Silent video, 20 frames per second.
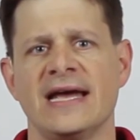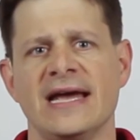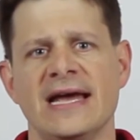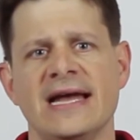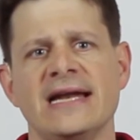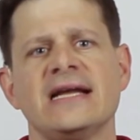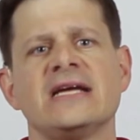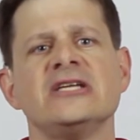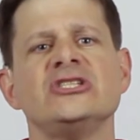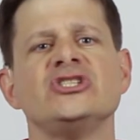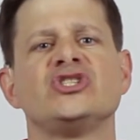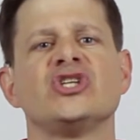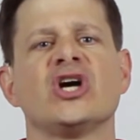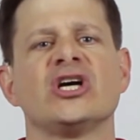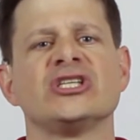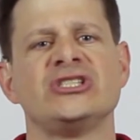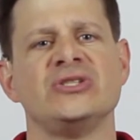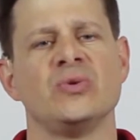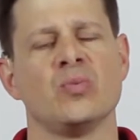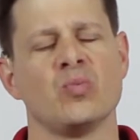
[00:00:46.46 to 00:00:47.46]
in
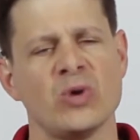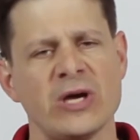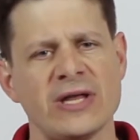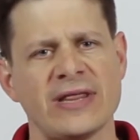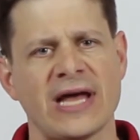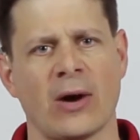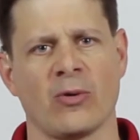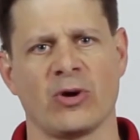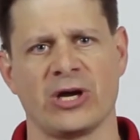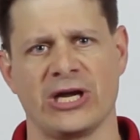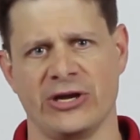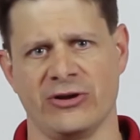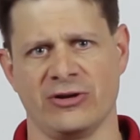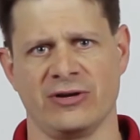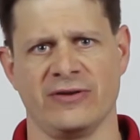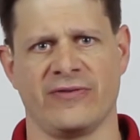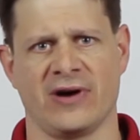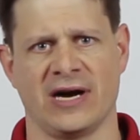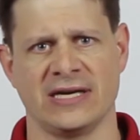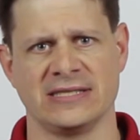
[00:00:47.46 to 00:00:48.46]
conjunction with our hearing
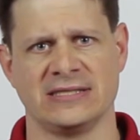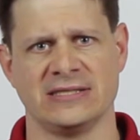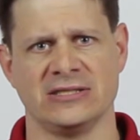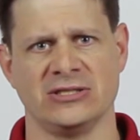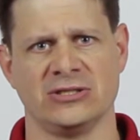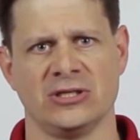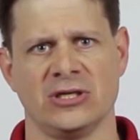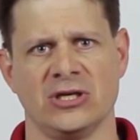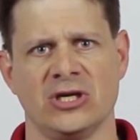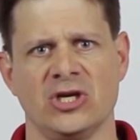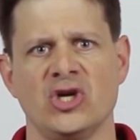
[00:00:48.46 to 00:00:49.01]
devices